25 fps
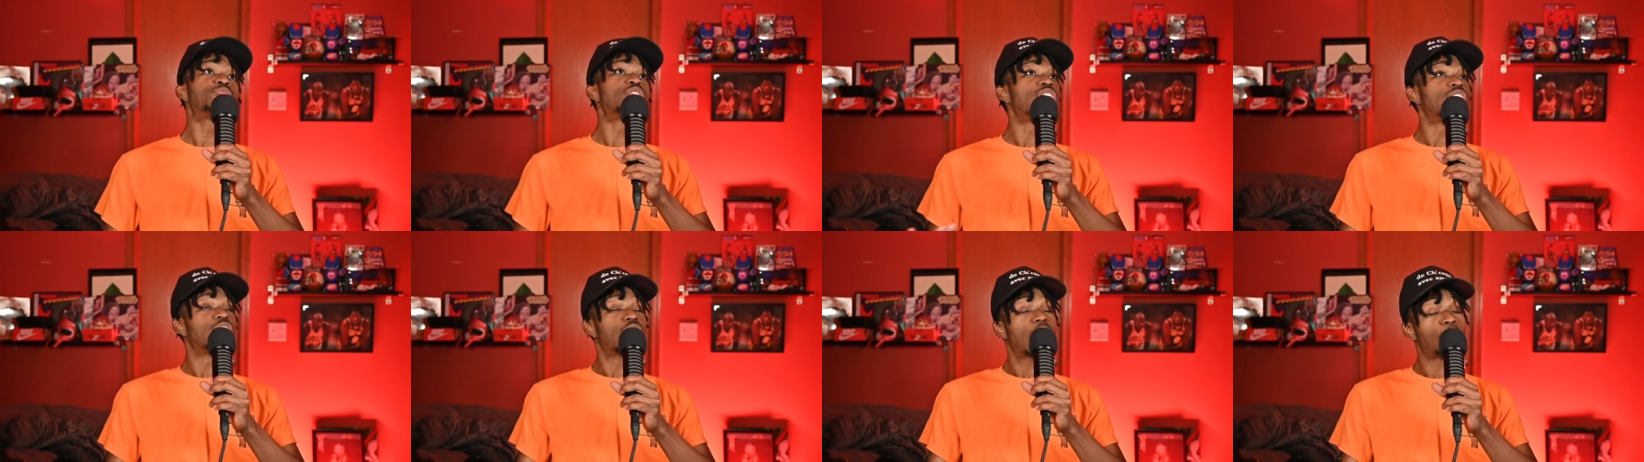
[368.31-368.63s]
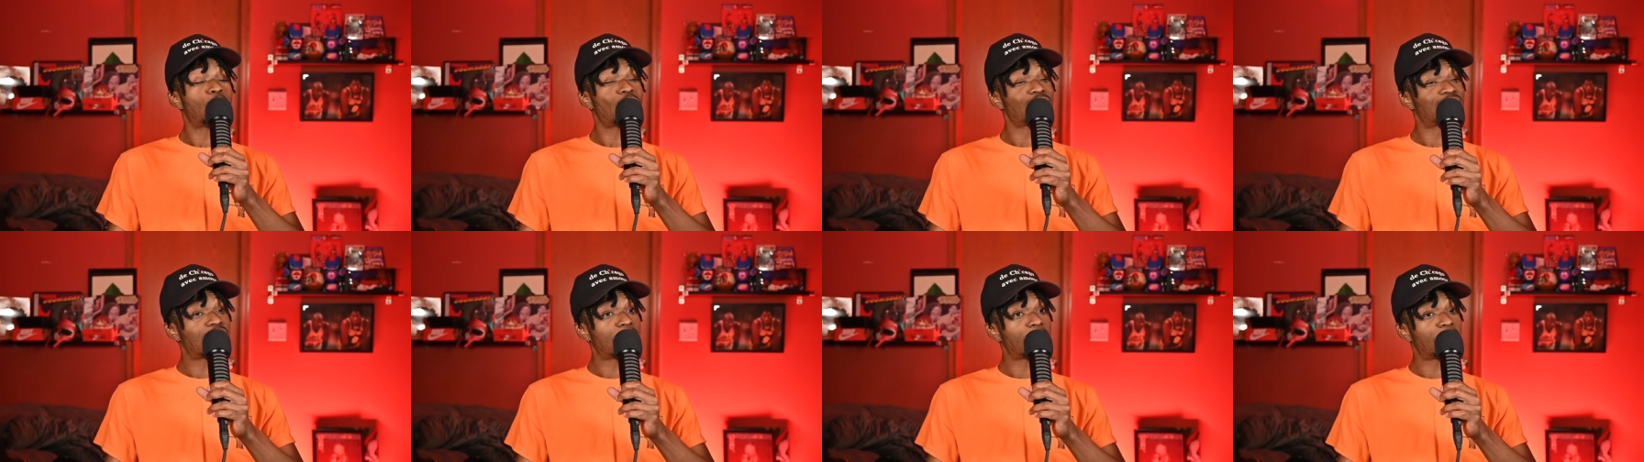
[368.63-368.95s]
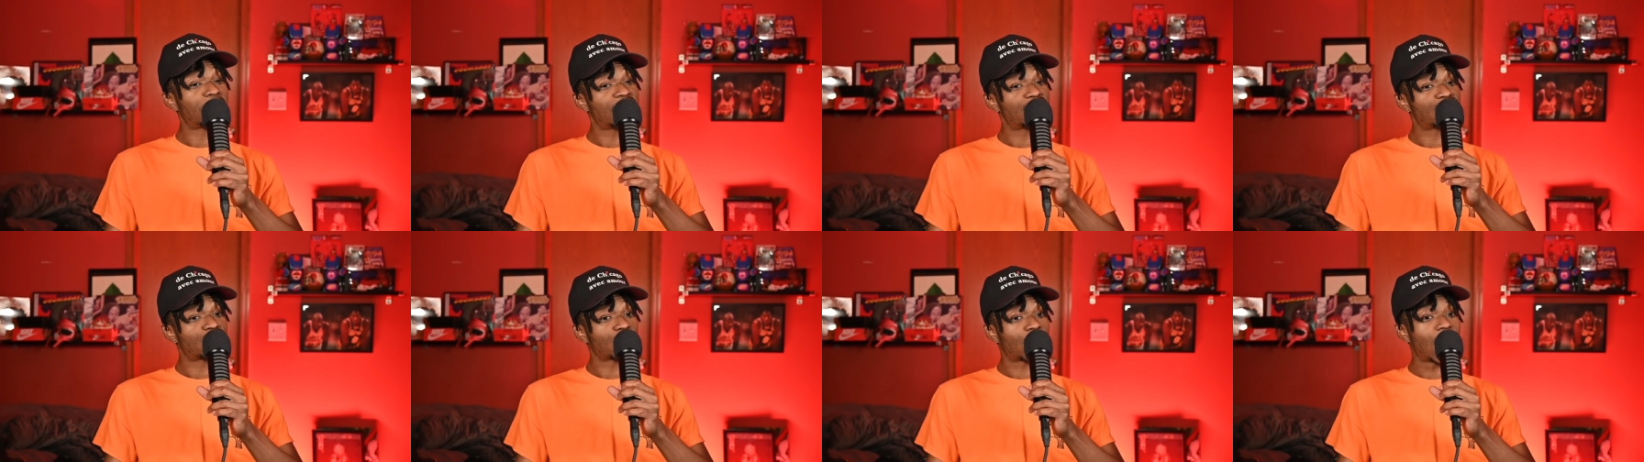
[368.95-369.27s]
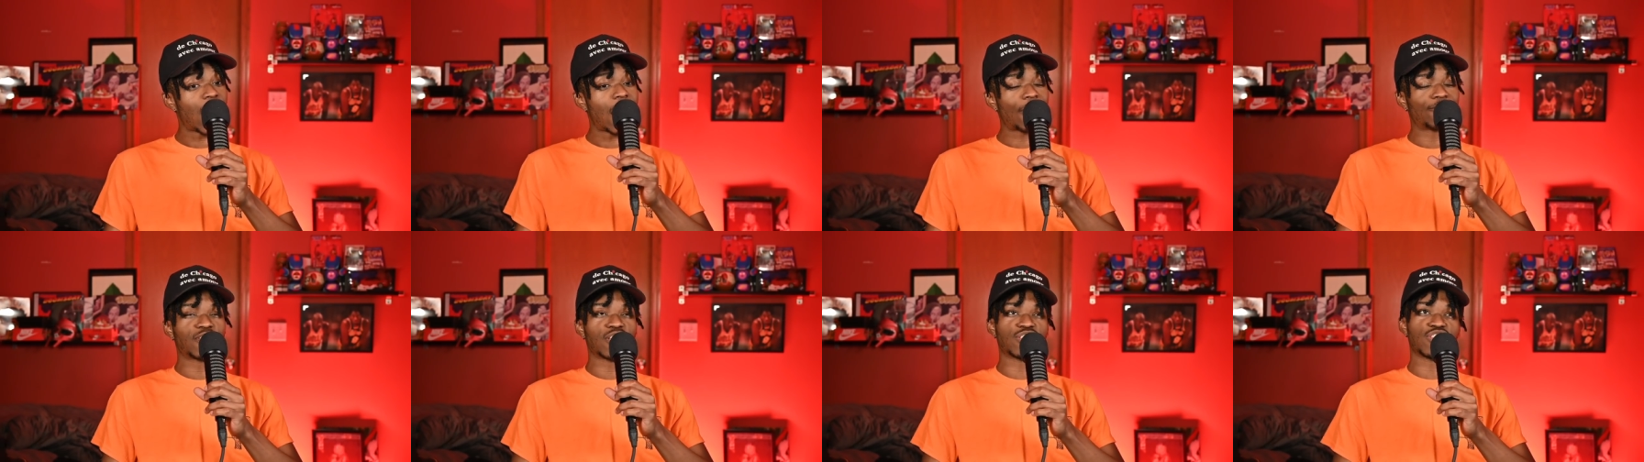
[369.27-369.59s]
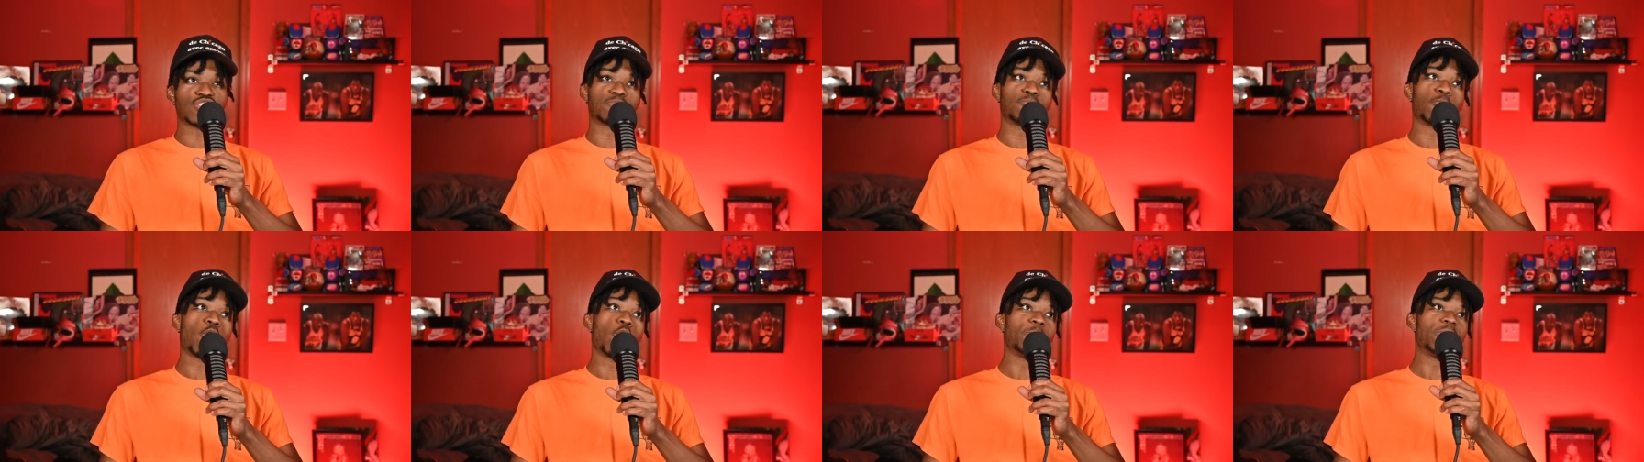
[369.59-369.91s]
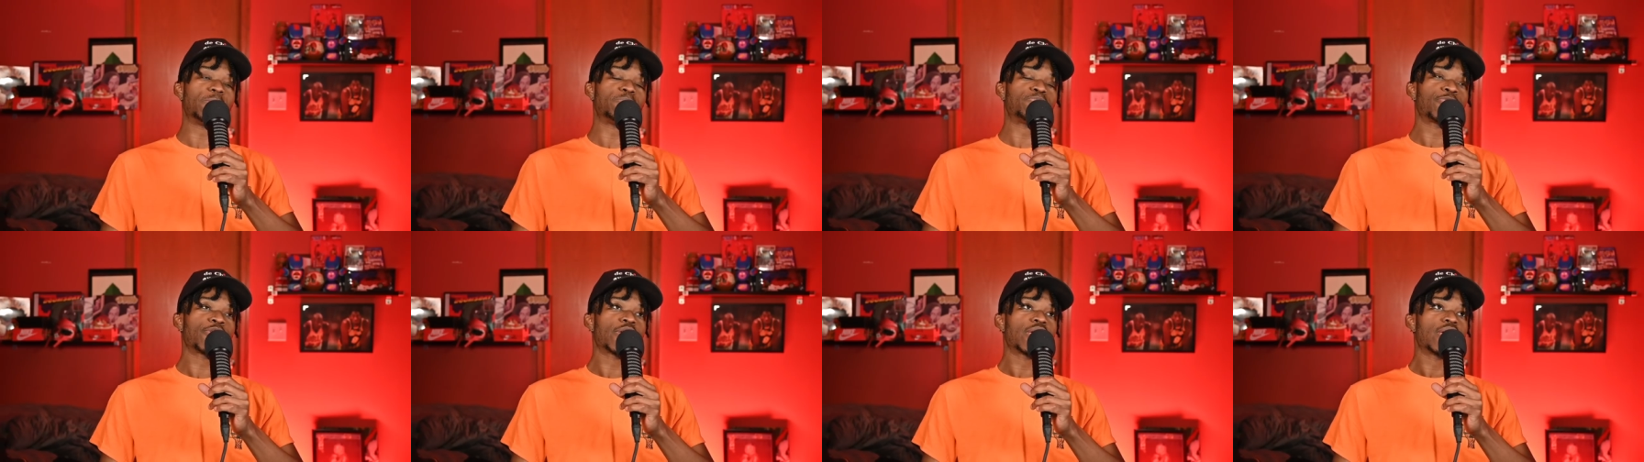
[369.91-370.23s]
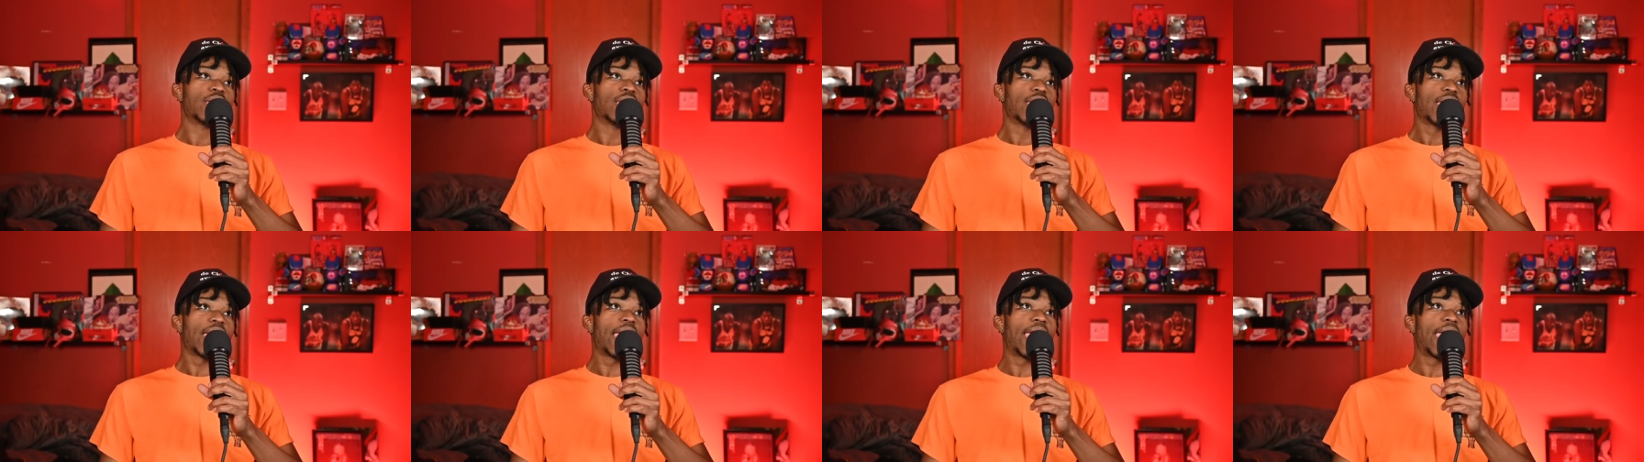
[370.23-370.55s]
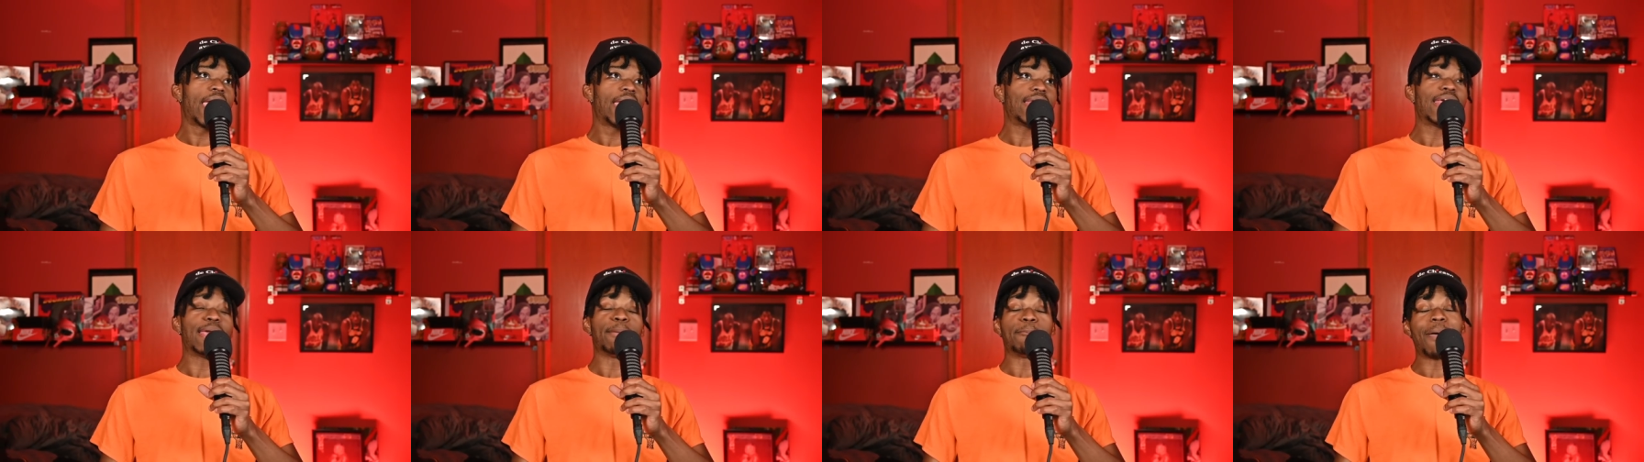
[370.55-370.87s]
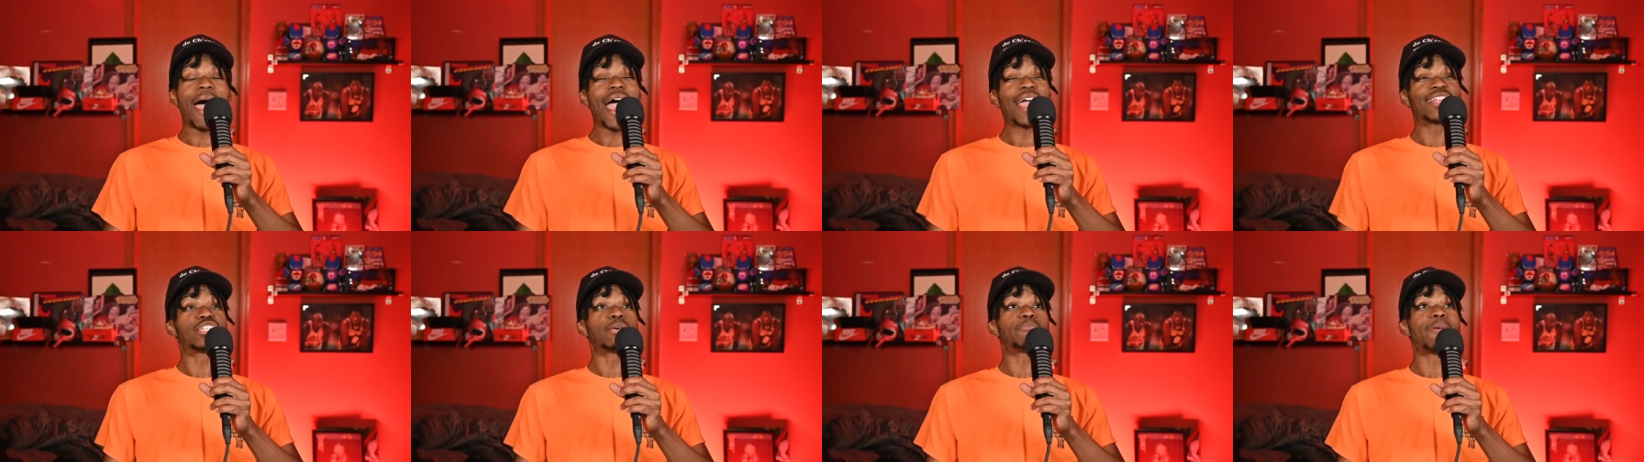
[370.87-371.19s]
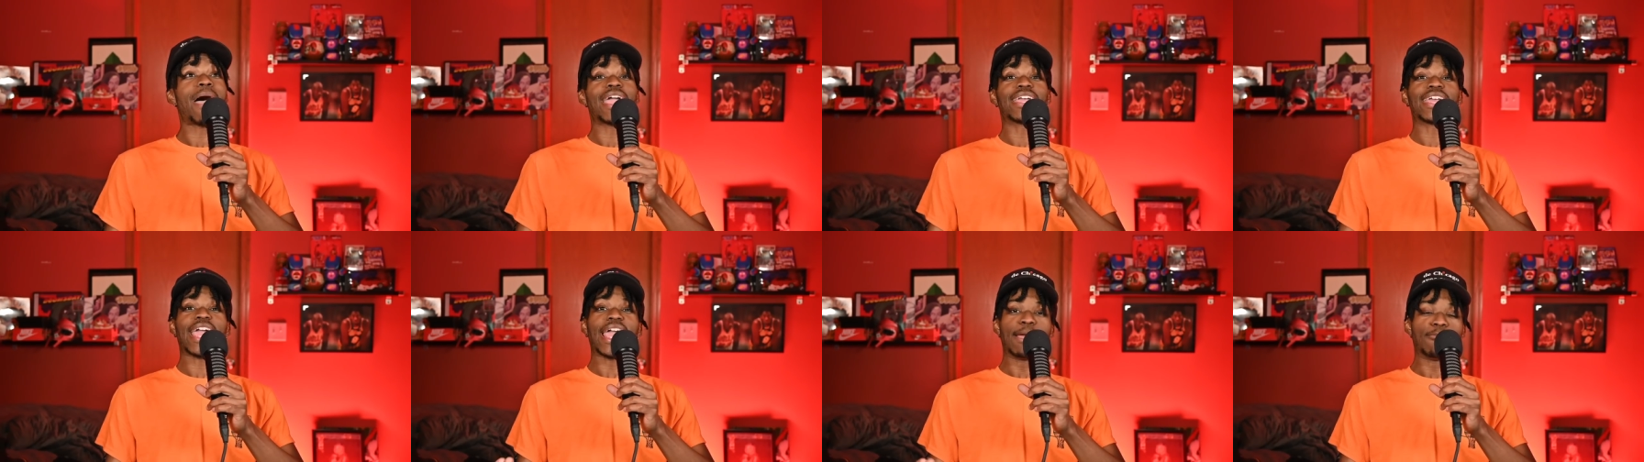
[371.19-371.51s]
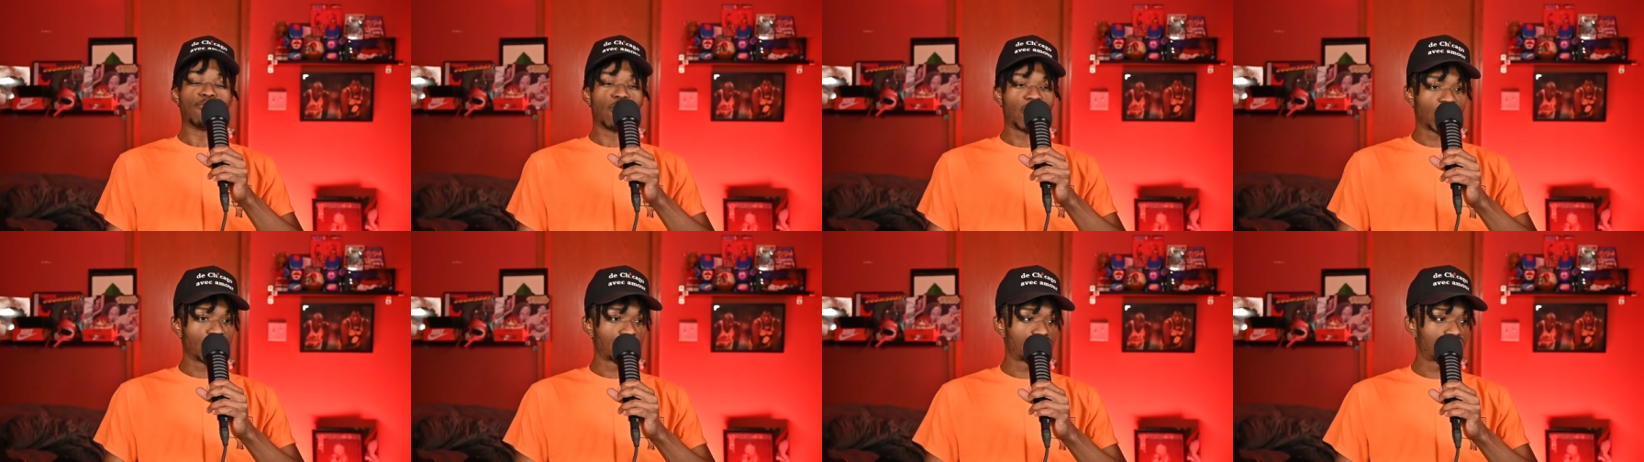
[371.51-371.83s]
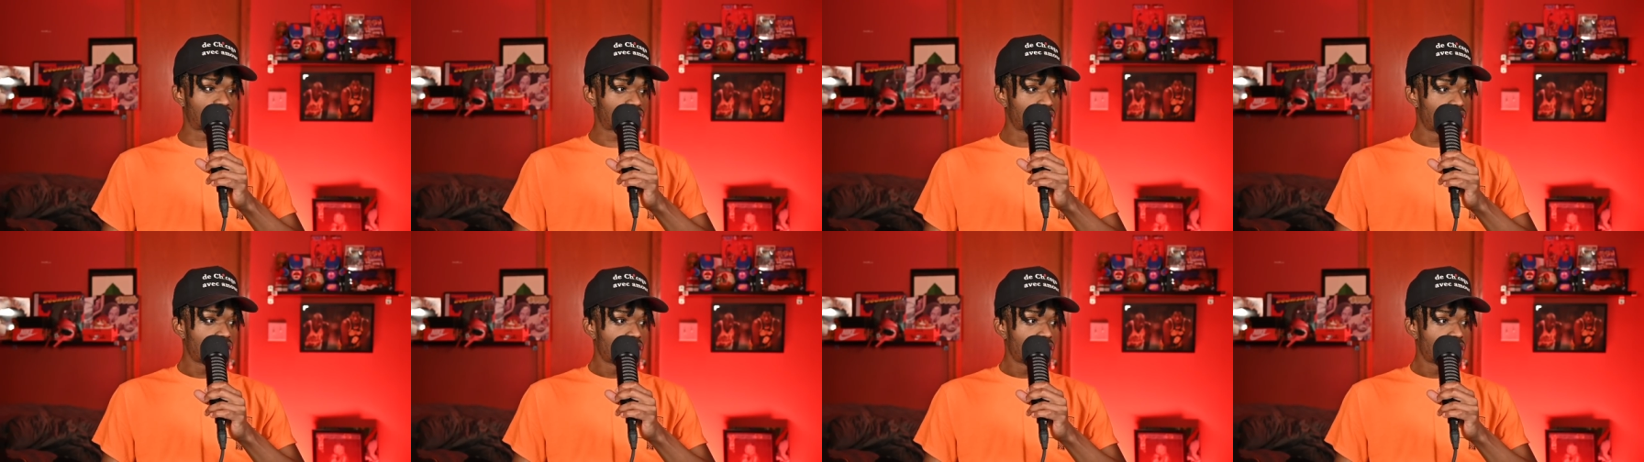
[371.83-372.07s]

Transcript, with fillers: to the number one team in the Eastern Conference at this moment and hit back to back game winners